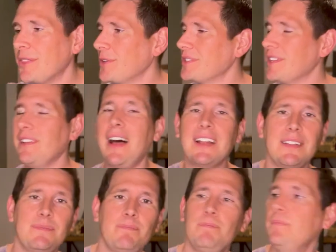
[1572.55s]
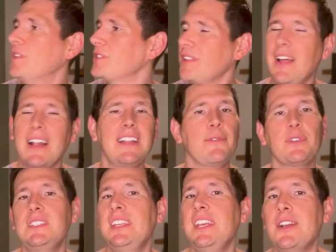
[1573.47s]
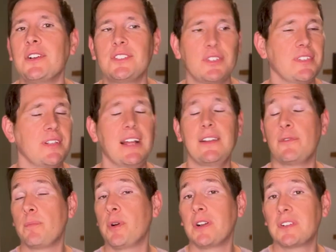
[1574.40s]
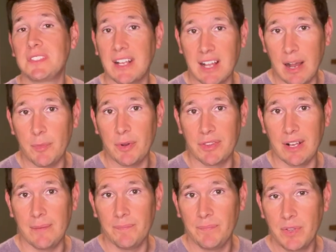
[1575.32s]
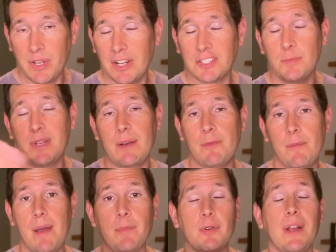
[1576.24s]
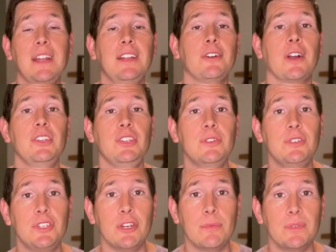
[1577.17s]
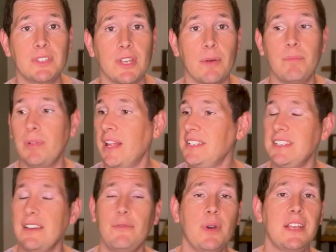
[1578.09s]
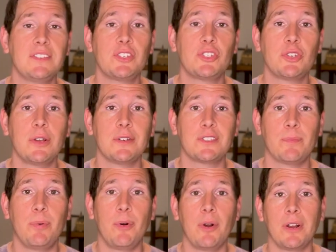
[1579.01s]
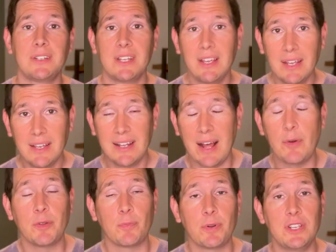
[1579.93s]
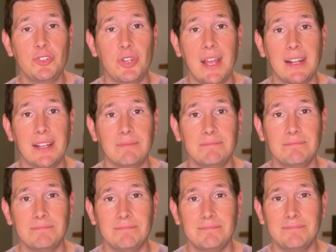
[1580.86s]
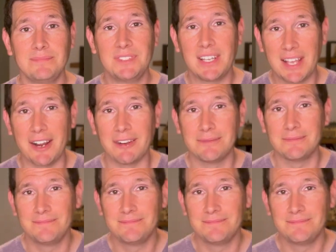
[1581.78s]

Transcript: There's a lot of there's a lot of different tiers, there's a lot of different perks that come with them. You can also become a member right here on YouTube. So, plenty of ways to show your support, and I would appreciate it. Take care.